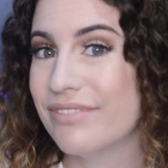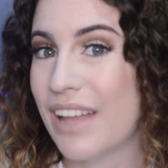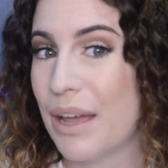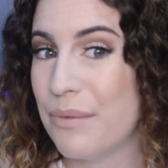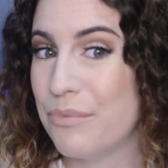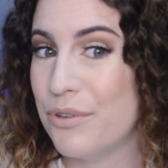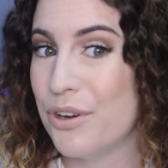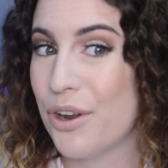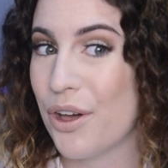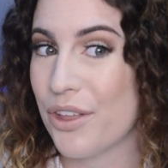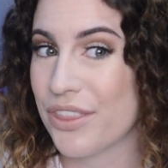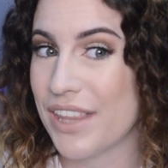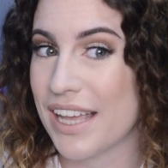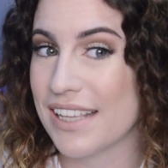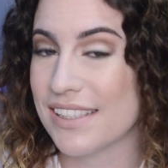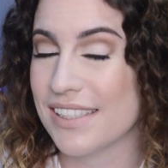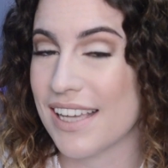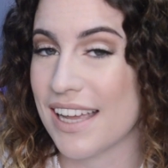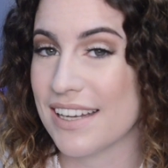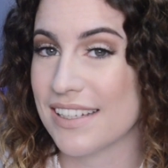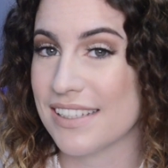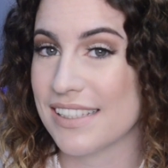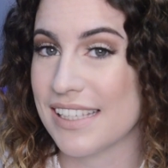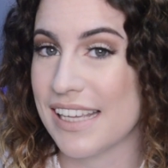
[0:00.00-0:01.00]
I'm not that
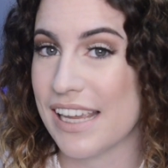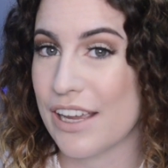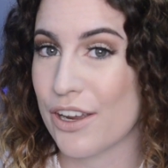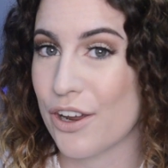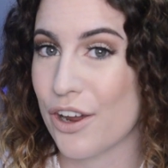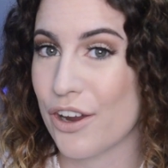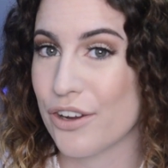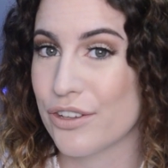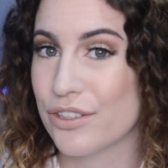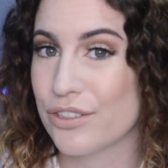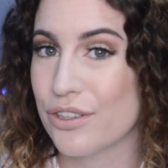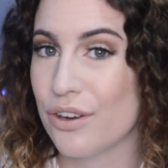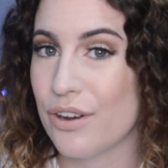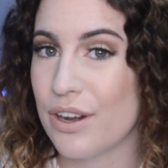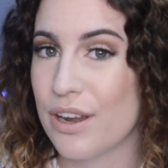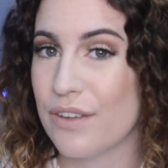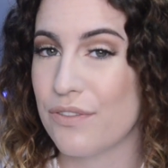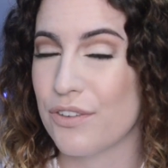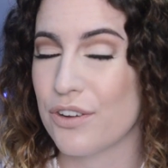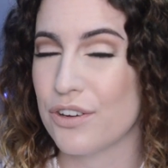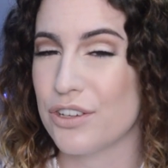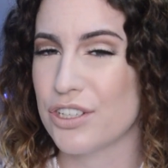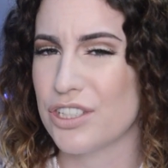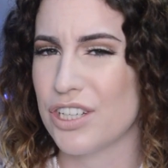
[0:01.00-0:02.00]
sad to see it go. Sorry
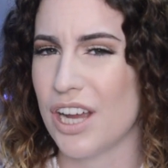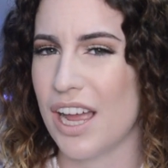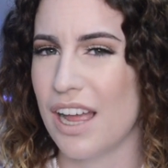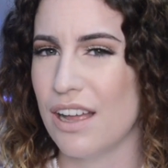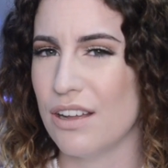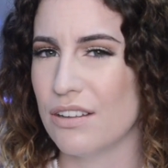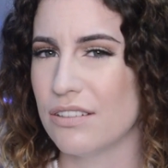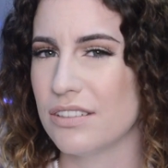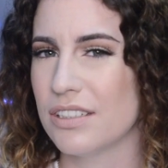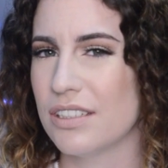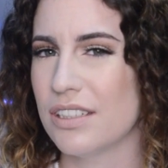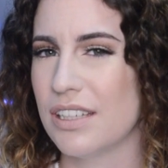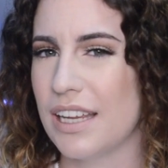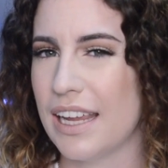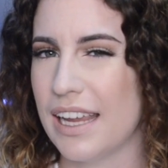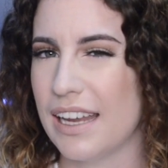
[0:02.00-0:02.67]
if you're a child